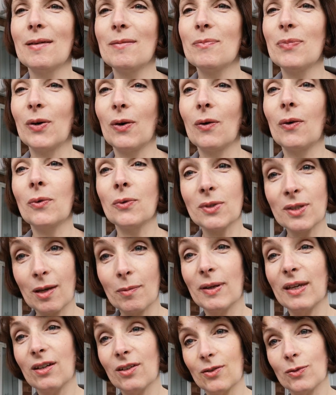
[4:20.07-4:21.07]
but also
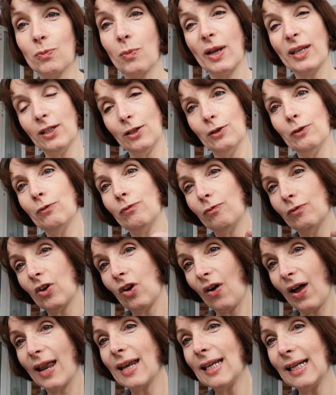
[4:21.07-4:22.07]
because when you've
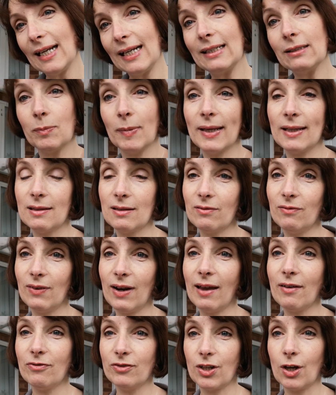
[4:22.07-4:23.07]
got any little bits of
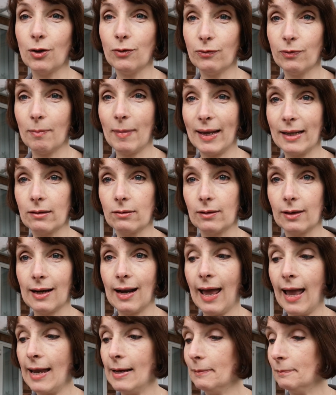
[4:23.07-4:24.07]
leftover metal
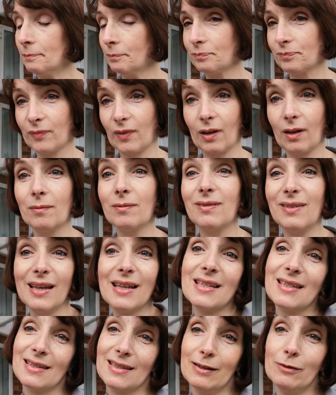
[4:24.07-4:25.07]
clay,
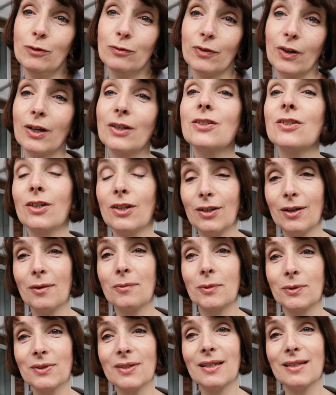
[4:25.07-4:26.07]
it's silver, so you don't
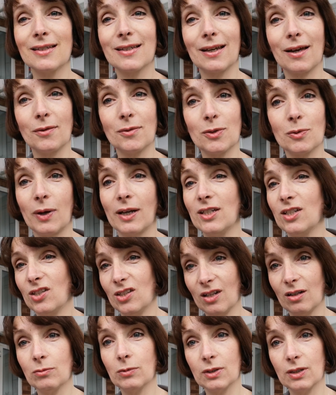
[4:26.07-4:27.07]
want it to go to waste, you
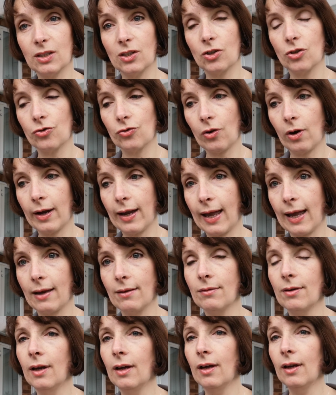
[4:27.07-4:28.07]
don't want it to dry out.
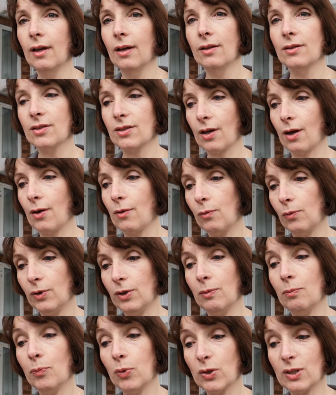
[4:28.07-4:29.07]
So
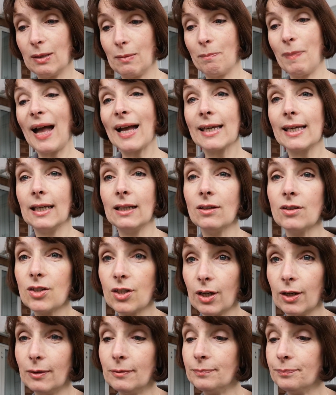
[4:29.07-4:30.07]
you put it back
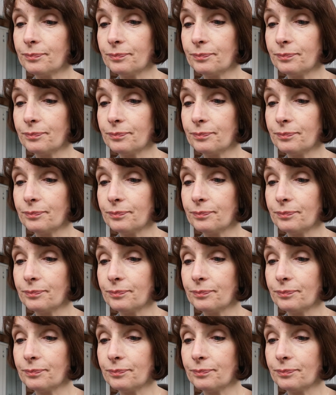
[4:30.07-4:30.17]
into